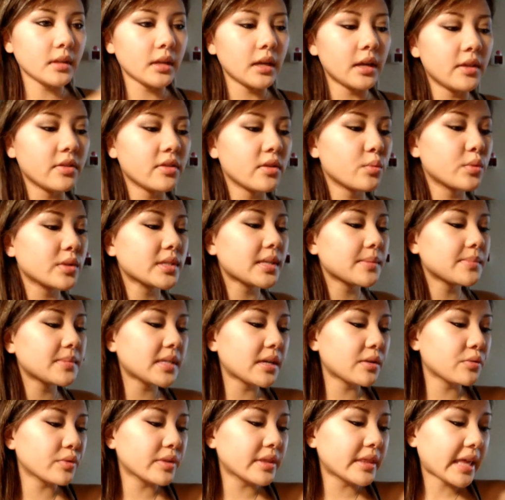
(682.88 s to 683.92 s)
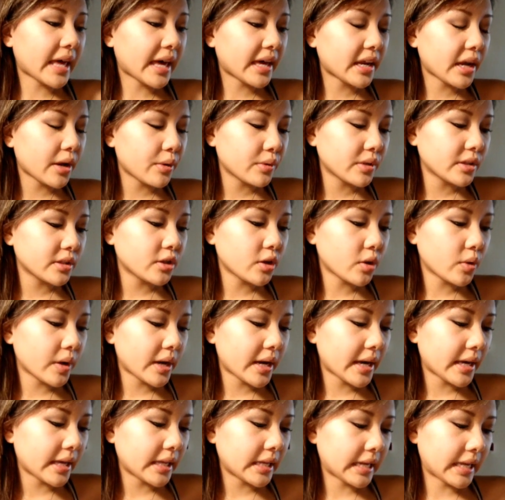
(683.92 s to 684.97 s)
And then once I'm done with that, I would go
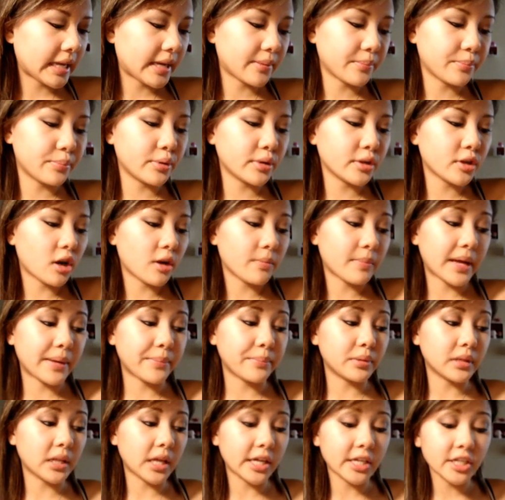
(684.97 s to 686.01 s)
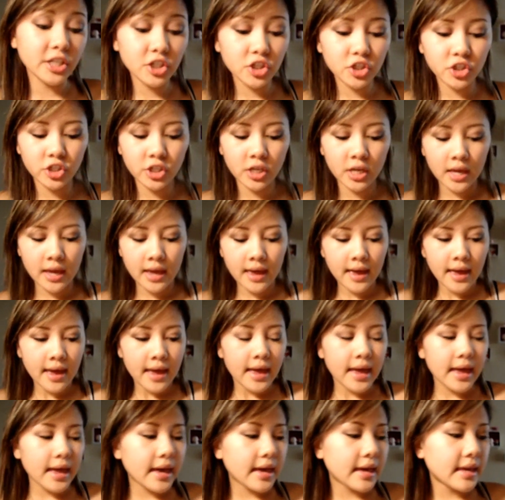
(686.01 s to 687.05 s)
ahead and put on my blush.
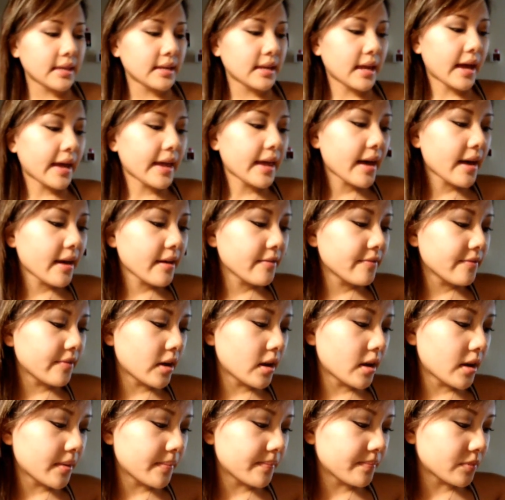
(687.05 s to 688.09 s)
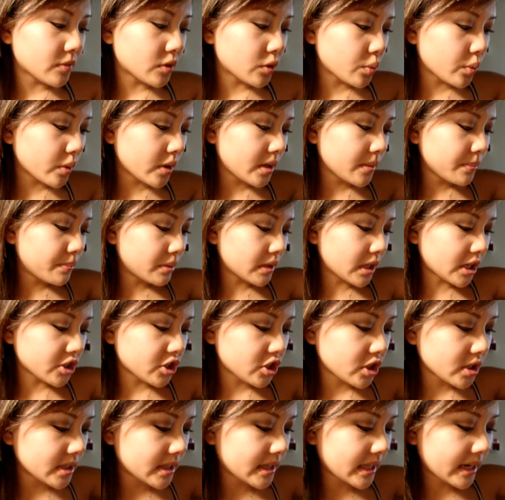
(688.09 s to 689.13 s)
And I have 3
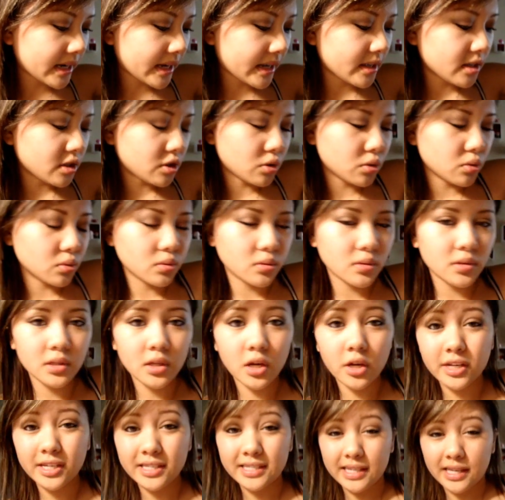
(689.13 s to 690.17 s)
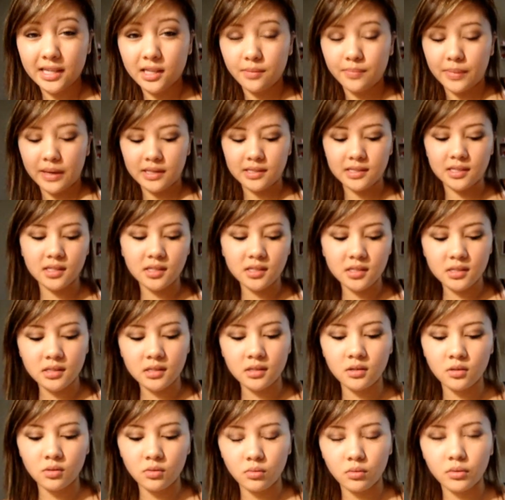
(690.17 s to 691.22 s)
blushes that I use on a daily basis.
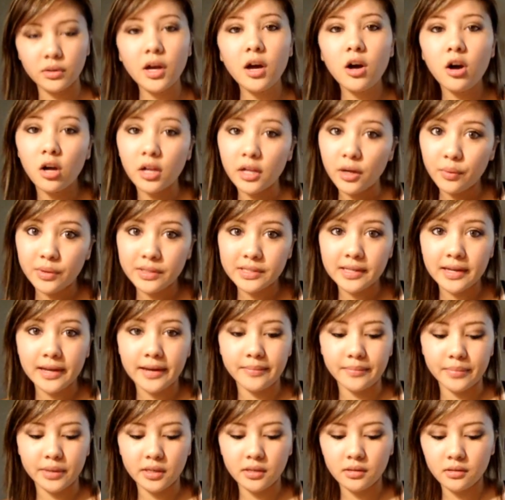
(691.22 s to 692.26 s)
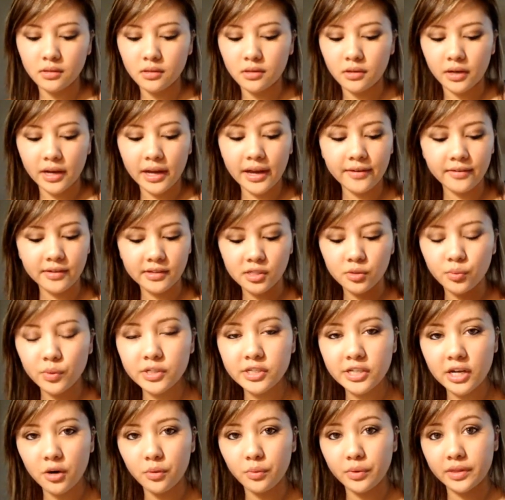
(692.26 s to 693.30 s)
Well, not all at one time, but you know, I switch
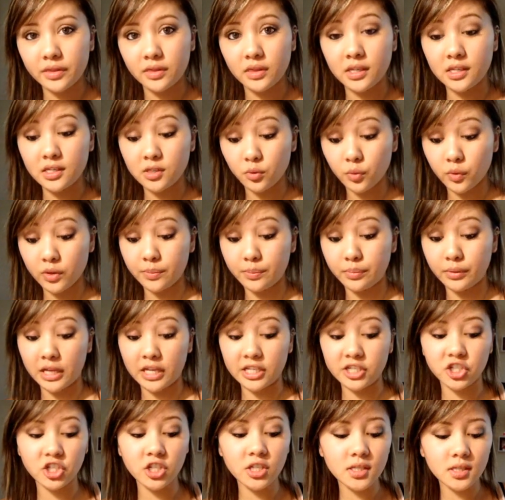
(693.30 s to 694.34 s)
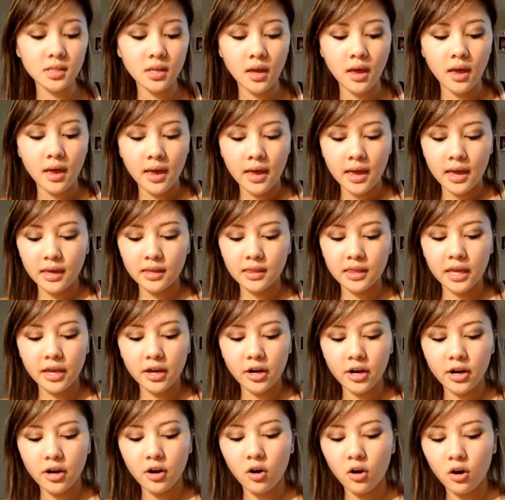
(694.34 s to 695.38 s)
out with these 3 blushes, and they
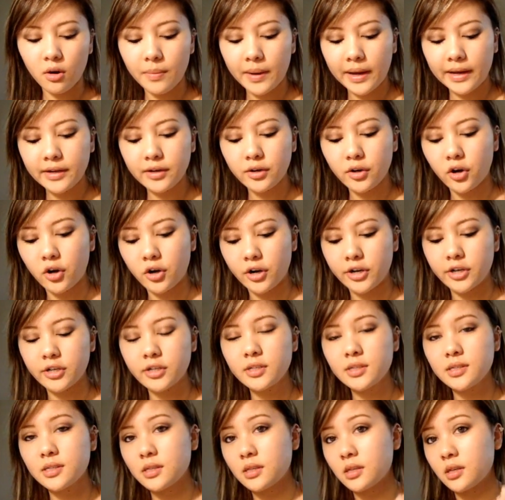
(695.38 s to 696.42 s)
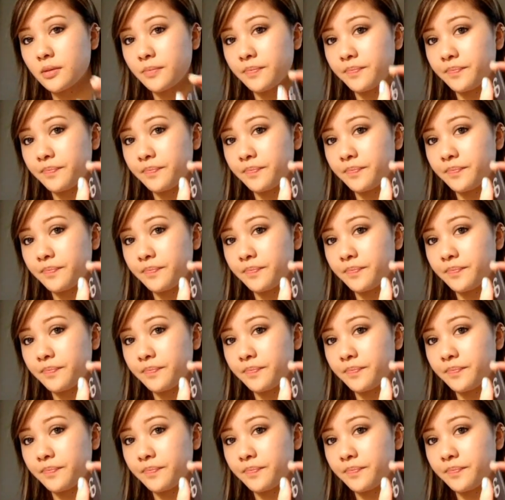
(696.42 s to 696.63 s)
are all by NARS,